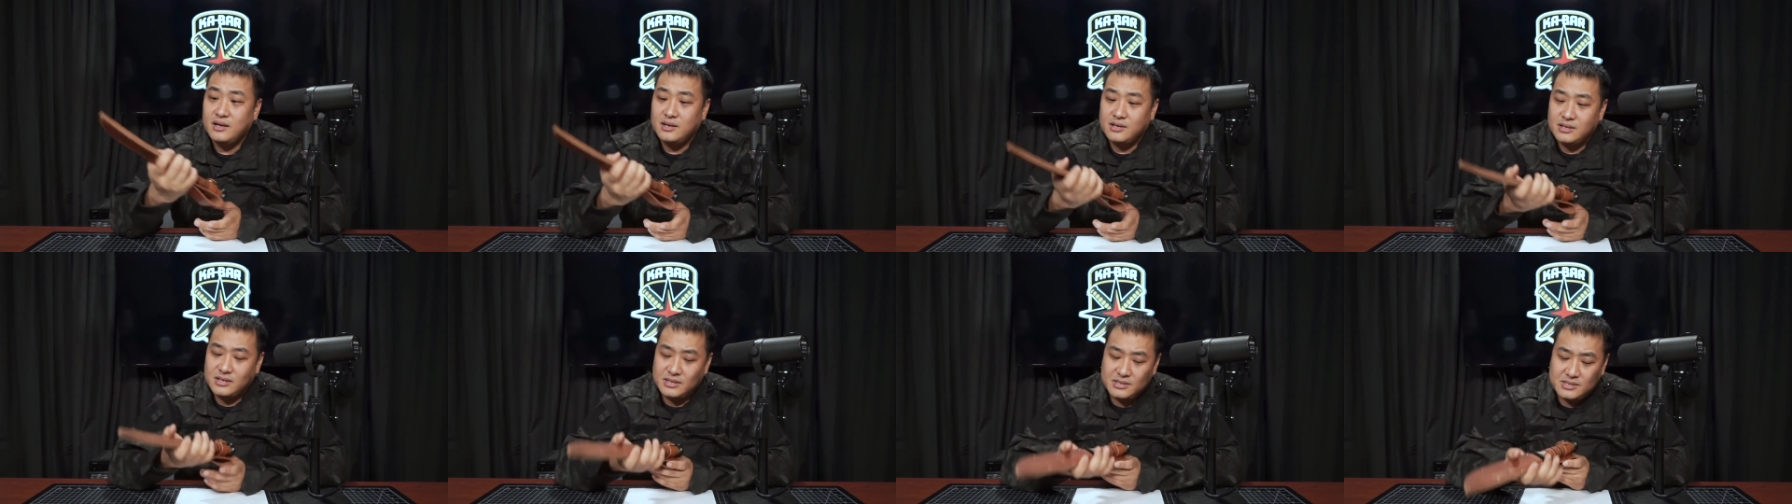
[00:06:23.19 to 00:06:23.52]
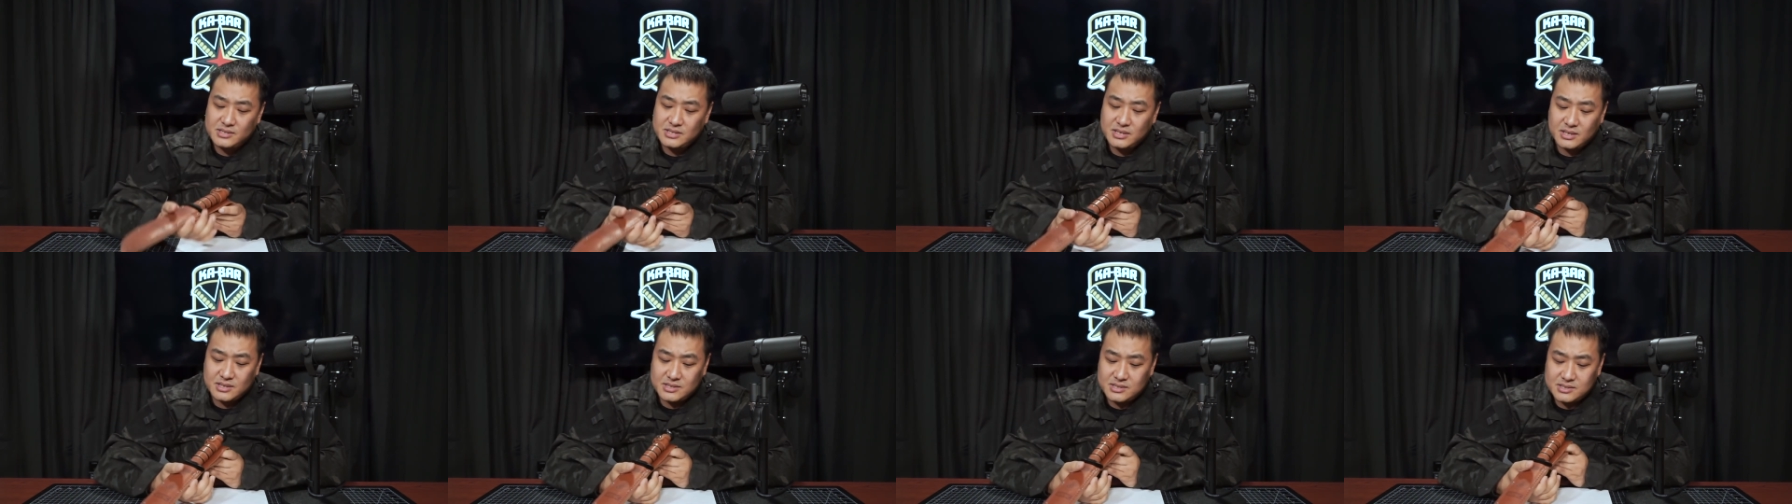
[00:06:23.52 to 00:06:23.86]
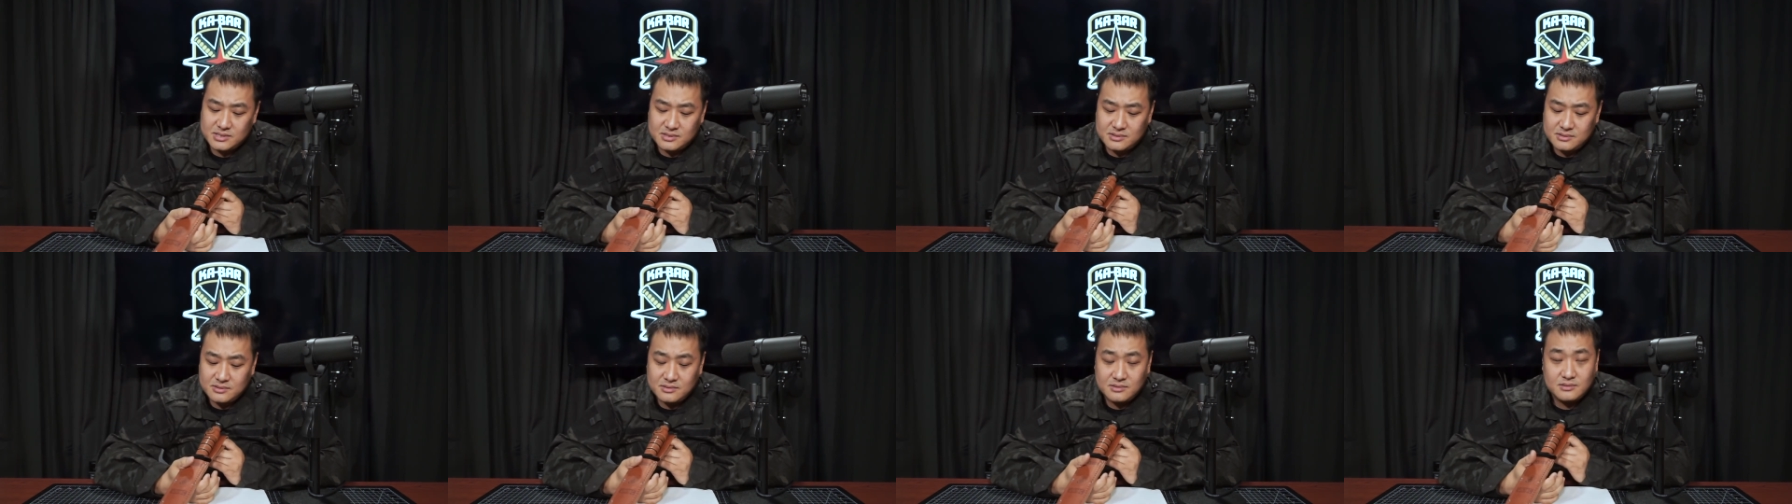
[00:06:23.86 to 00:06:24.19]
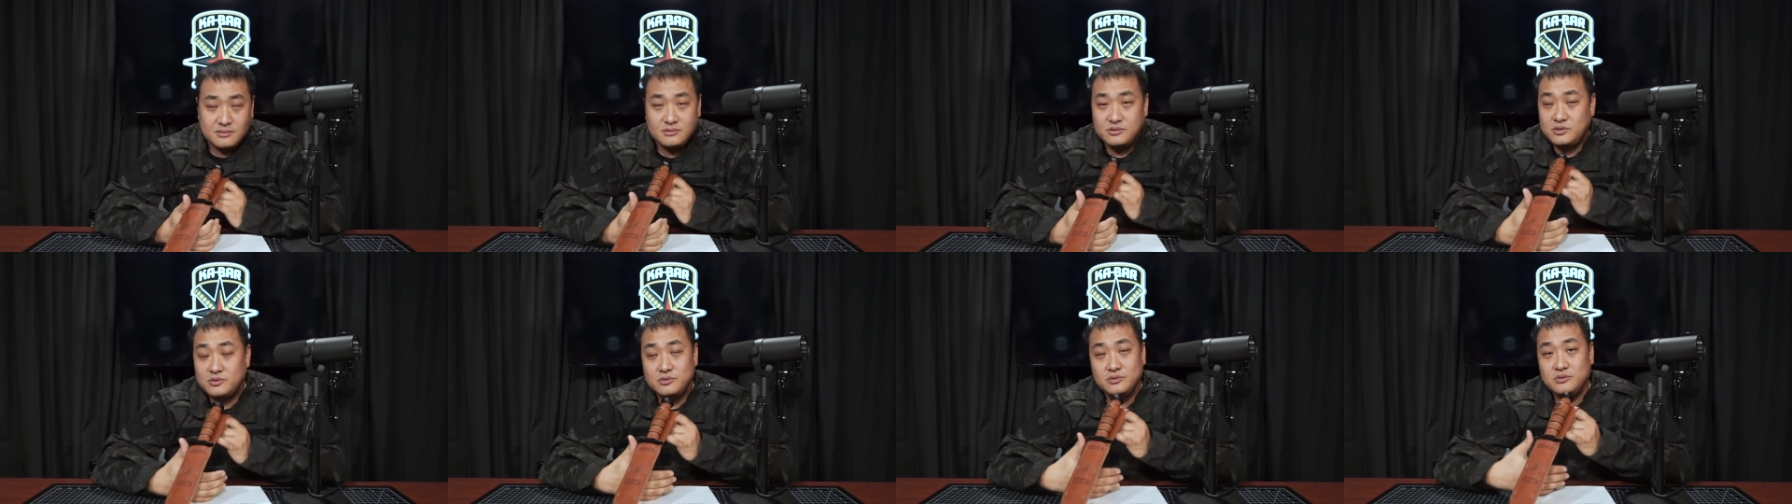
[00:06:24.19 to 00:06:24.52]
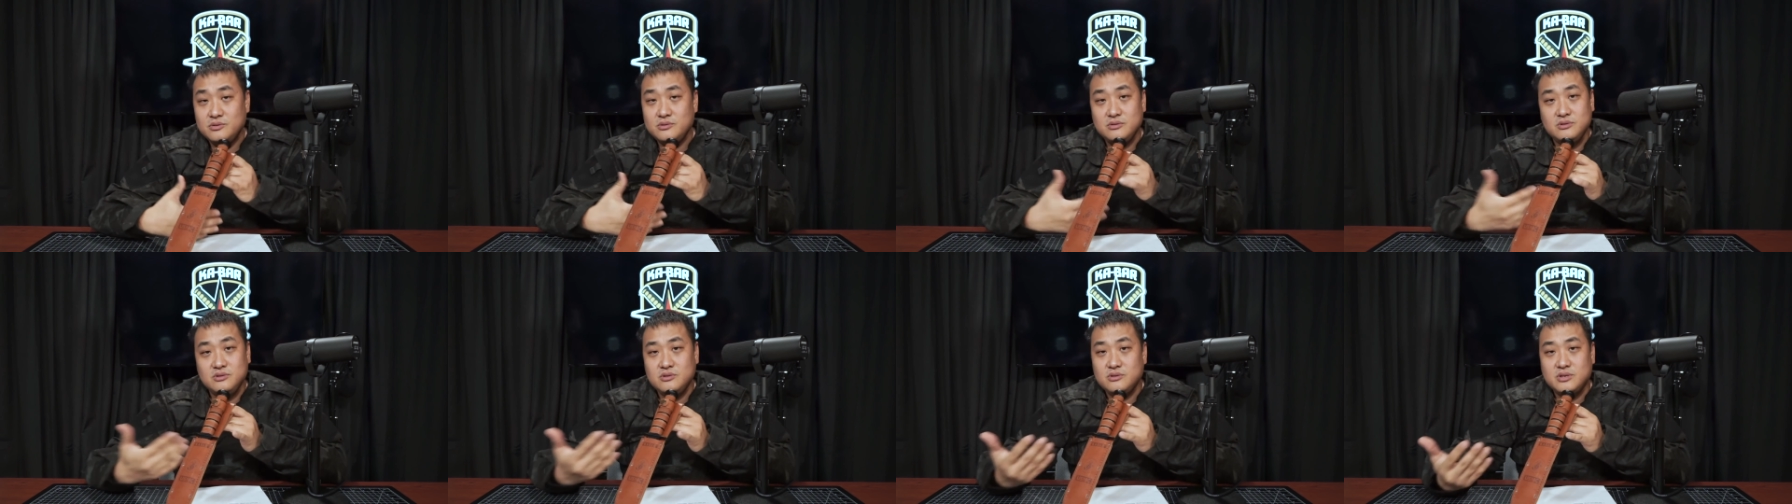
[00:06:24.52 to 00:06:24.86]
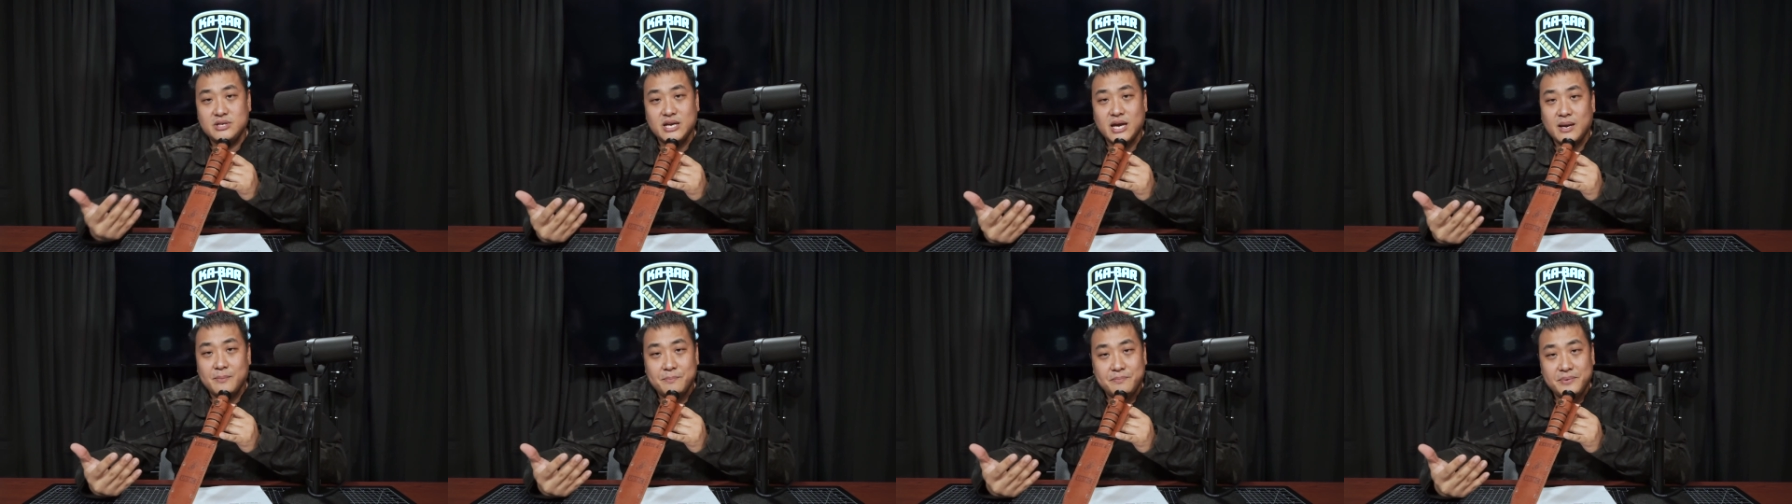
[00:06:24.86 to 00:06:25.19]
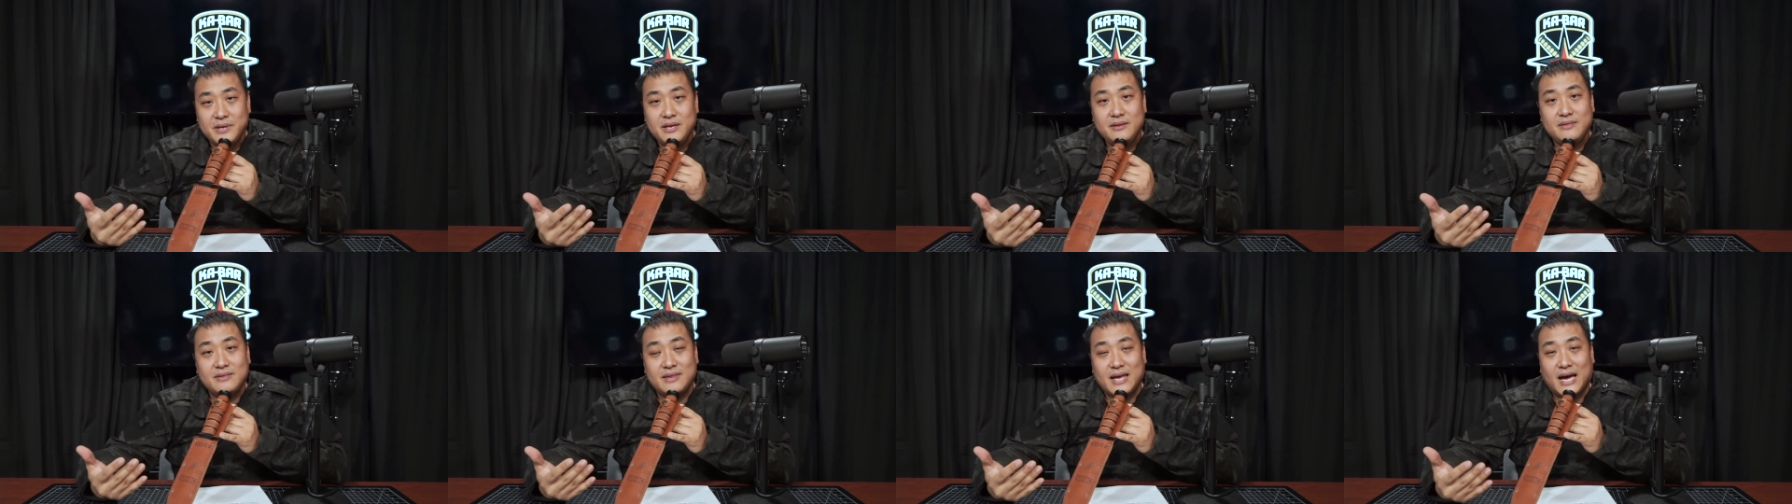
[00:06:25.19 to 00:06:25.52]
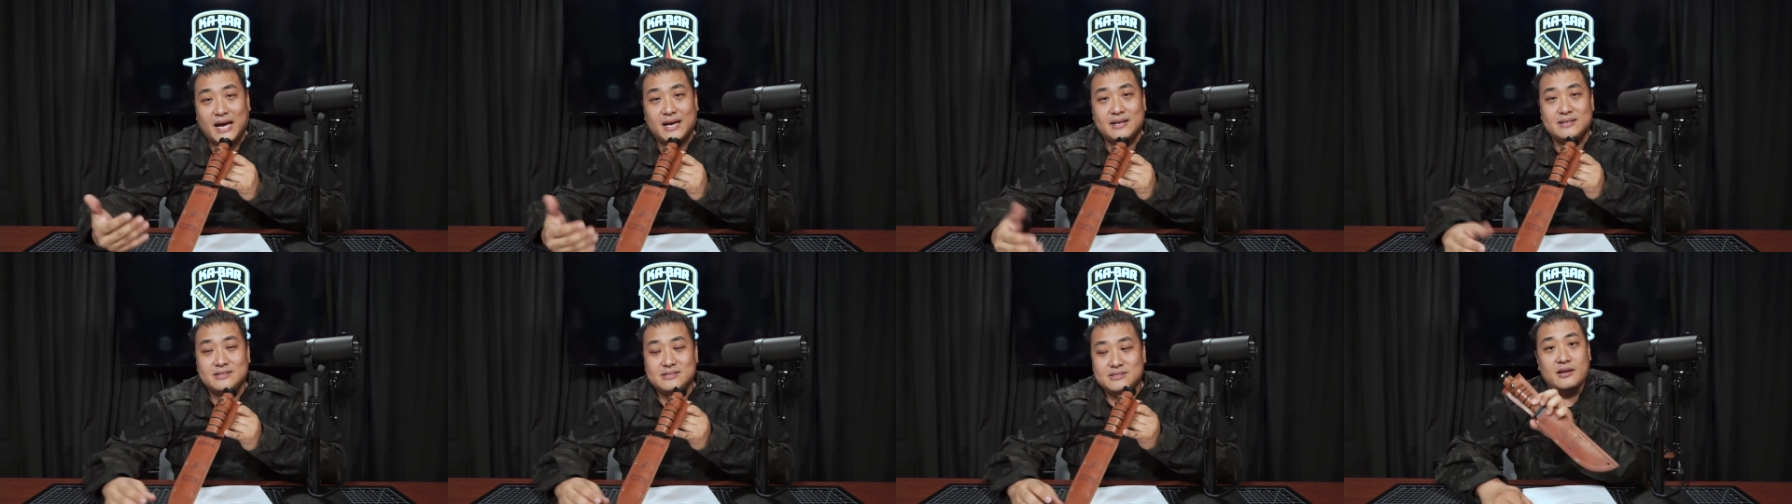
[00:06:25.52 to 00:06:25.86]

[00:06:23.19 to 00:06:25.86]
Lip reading: It's just, you can't beat that.